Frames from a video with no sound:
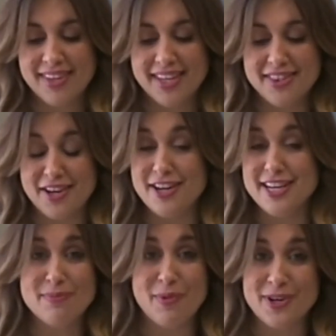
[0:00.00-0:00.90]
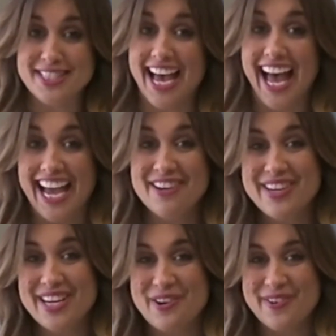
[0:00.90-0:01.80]
There is more time,
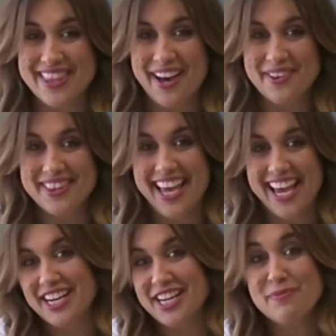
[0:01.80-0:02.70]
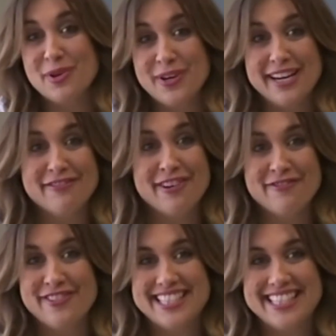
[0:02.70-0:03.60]
you know, without kind of commuting from
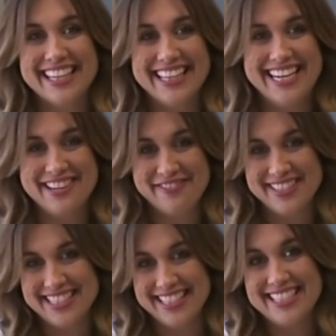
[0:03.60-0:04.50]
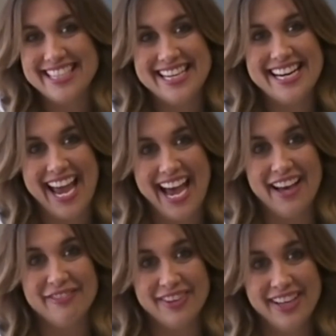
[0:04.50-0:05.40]
facility to facility to have
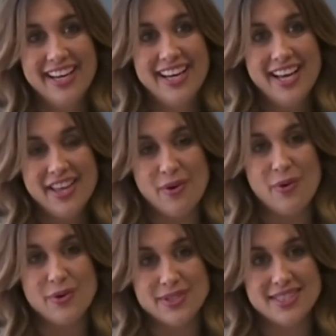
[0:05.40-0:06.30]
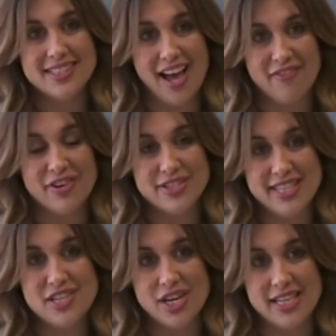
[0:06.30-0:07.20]
those
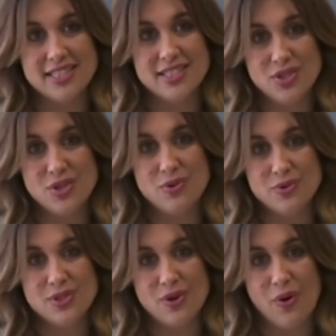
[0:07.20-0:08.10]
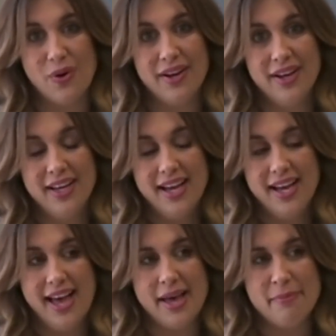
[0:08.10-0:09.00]
conversations too. So
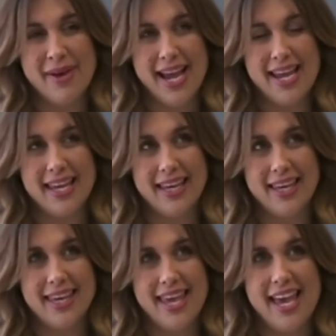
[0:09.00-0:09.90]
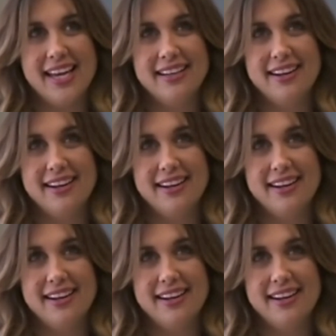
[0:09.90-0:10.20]
I can't